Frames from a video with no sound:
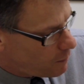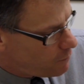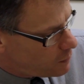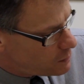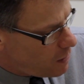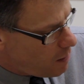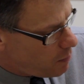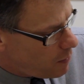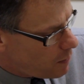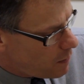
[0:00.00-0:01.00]
for
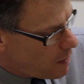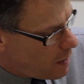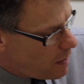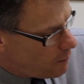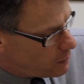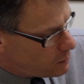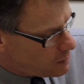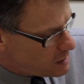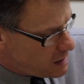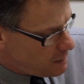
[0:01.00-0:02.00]
example, we do a
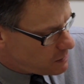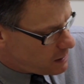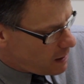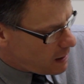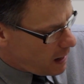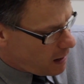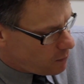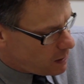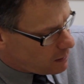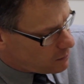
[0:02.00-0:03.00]
sleep study and
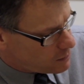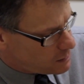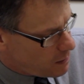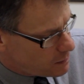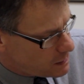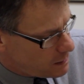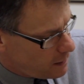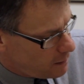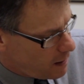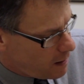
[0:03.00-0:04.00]
we get the results
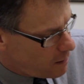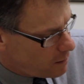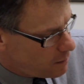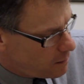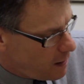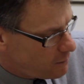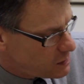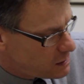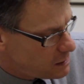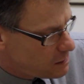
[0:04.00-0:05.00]
that they have
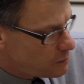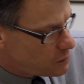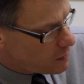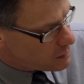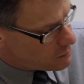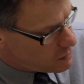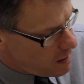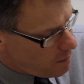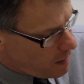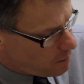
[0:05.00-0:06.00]
obstructive
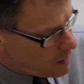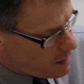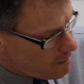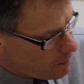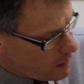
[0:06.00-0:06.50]
sleep apnea,